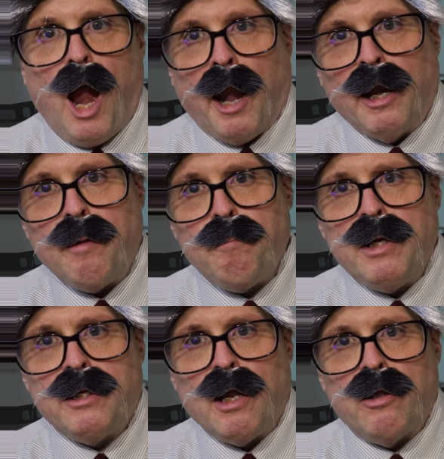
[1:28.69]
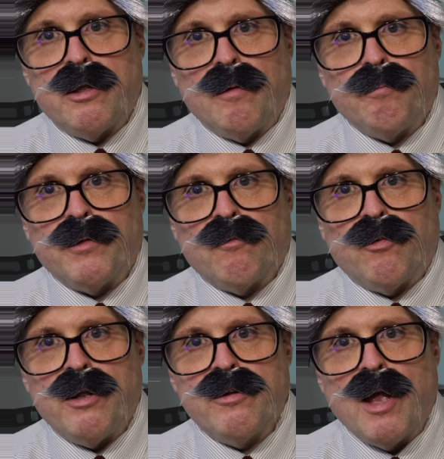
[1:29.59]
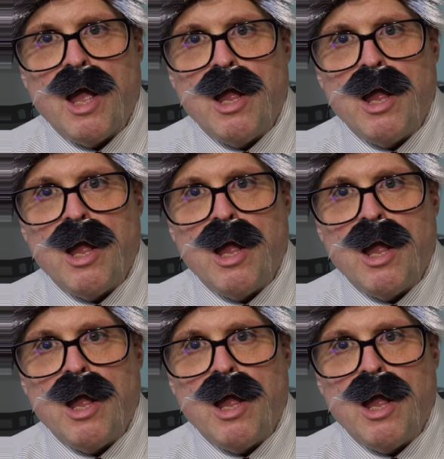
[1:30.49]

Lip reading: And let me tell you something, friends,